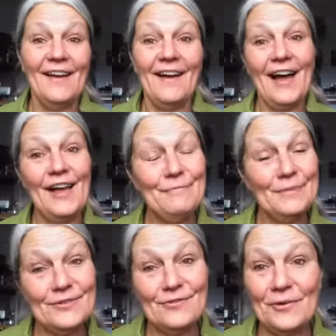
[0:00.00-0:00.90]
I've
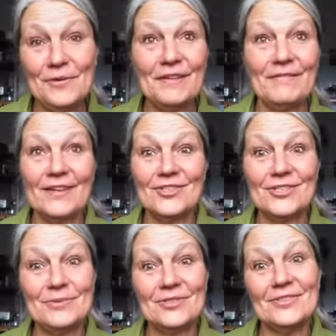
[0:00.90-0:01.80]
been growing
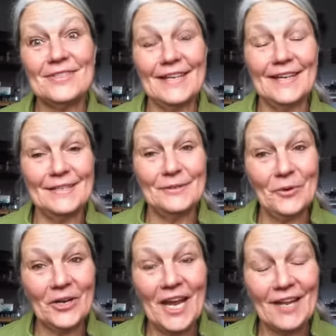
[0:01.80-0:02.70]
vegetables and
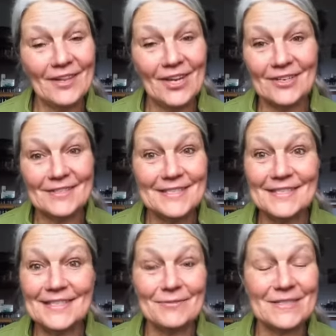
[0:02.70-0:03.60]
working in the garden
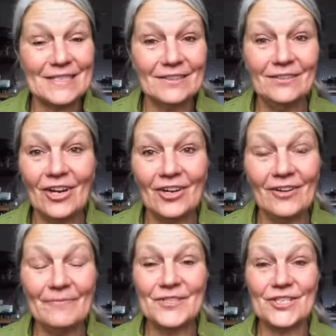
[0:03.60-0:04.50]
since I was a little
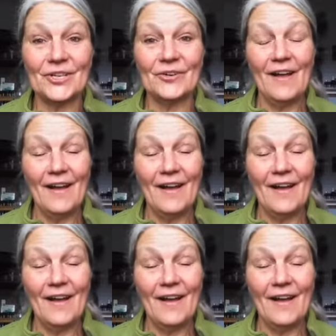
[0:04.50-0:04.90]
girl, so